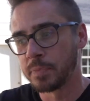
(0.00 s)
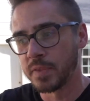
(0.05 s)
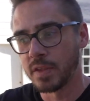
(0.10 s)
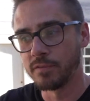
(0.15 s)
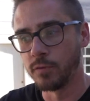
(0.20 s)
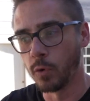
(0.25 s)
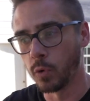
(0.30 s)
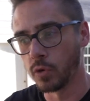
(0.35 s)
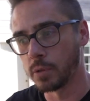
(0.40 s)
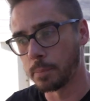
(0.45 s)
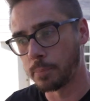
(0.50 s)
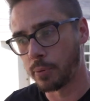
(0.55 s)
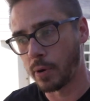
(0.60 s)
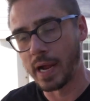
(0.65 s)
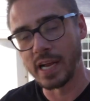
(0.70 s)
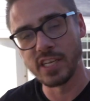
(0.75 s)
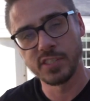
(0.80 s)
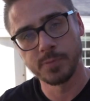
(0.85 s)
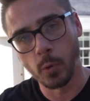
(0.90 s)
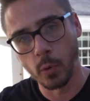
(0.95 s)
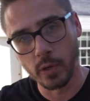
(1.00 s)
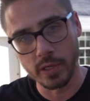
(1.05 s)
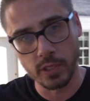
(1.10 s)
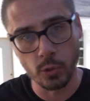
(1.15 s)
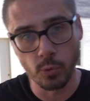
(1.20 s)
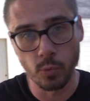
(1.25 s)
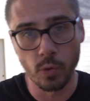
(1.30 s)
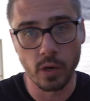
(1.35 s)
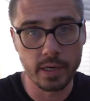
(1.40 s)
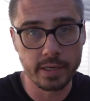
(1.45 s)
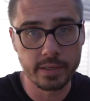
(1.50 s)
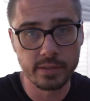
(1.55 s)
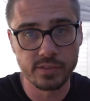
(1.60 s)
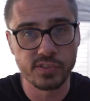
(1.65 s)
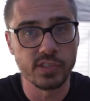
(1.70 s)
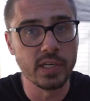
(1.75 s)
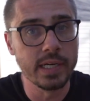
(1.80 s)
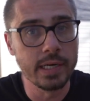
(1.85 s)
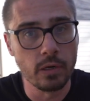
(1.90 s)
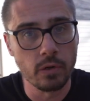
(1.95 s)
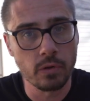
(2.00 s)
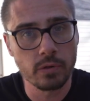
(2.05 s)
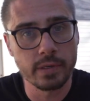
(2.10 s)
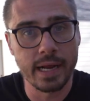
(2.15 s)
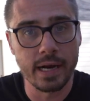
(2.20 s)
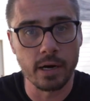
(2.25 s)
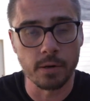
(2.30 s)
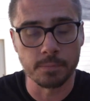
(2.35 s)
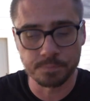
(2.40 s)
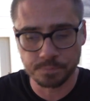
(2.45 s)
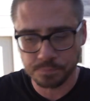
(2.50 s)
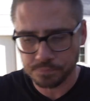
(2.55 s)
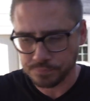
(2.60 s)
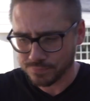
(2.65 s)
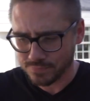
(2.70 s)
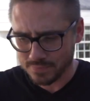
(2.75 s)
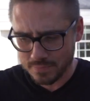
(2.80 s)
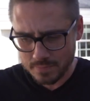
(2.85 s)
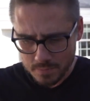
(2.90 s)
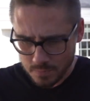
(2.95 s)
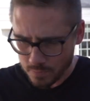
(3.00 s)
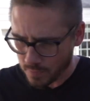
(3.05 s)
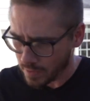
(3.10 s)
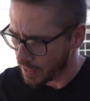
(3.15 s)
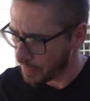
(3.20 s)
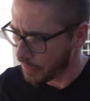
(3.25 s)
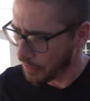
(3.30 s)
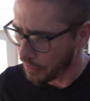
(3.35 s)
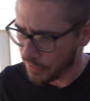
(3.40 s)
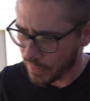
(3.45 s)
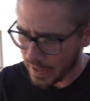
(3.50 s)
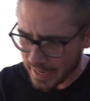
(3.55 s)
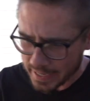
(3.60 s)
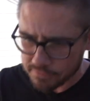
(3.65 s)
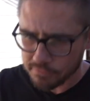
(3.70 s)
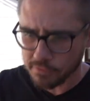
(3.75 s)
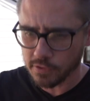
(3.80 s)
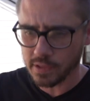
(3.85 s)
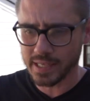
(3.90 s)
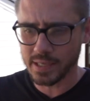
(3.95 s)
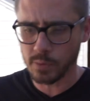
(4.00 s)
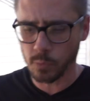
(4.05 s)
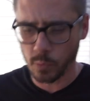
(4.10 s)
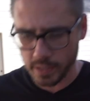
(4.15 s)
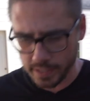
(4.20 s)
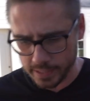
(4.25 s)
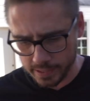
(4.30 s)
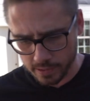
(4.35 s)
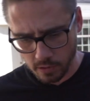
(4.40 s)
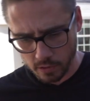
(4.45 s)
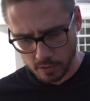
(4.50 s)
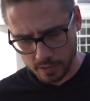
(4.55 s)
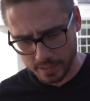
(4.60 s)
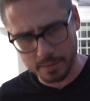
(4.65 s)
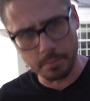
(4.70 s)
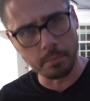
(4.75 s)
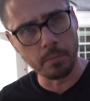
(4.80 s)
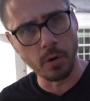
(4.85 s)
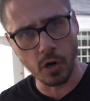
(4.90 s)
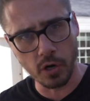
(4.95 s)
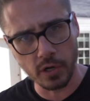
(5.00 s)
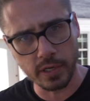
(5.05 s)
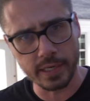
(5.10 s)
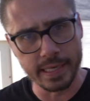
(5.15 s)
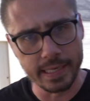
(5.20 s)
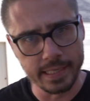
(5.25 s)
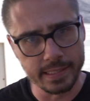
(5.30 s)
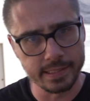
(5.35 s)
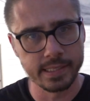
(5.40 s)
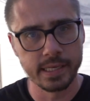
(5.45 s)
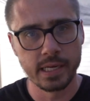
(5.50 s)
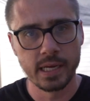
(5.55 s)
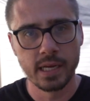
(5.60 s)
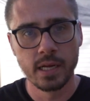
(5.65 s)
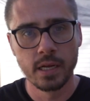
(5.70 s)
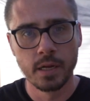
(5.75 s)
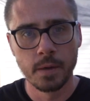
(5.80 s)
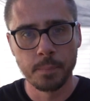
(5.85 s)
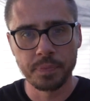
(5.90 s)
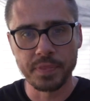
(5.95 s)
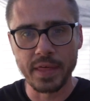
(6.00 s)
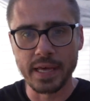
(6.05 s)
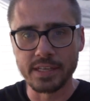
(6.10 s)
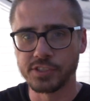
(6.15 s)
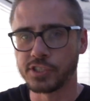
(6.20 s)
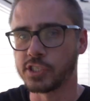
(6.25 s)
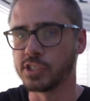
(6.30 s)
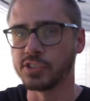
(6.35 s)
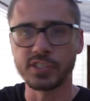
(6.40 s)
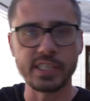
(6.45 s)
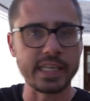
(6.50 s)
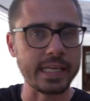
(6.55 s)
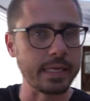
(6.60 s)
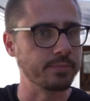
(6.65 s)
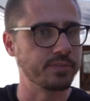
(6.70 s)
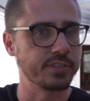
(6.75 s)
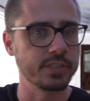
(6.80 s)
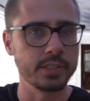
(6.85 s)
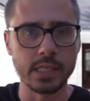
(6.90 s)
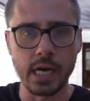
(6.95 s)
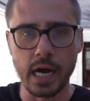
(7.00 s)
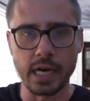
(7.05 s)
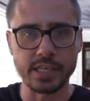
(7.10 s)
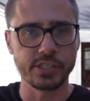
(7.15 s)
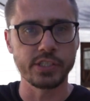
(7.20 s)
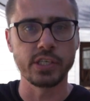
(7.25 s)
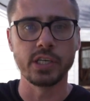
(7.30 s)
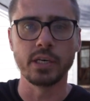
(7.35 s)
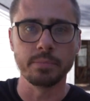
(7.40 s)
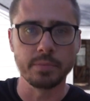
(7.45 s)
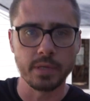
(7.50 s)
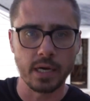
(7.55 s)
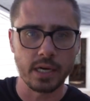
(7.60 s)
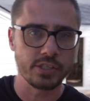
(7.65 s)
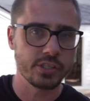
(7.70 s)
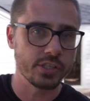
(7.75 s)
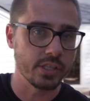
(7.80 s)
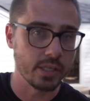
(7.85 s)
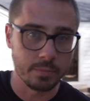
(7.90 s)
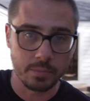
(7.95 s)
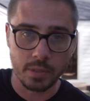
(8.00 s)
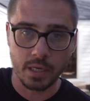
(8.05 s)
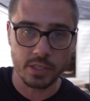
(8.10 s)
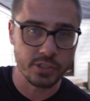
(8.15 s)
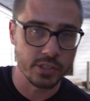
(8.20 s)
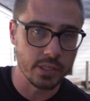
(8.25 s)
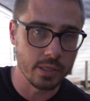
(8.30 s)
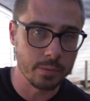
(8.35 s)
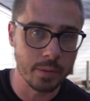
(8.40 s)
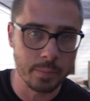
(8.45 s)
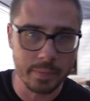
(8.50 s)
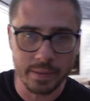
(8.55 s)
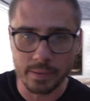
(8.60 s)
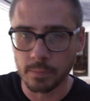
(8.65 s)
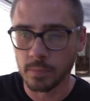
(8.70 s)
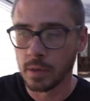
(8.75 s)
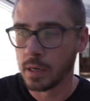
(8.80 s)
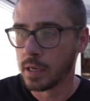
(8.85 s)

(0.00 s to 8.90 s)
for the price point you wanted to sell. Now, thankfully, we are in a market that just keeps notching up. I mean,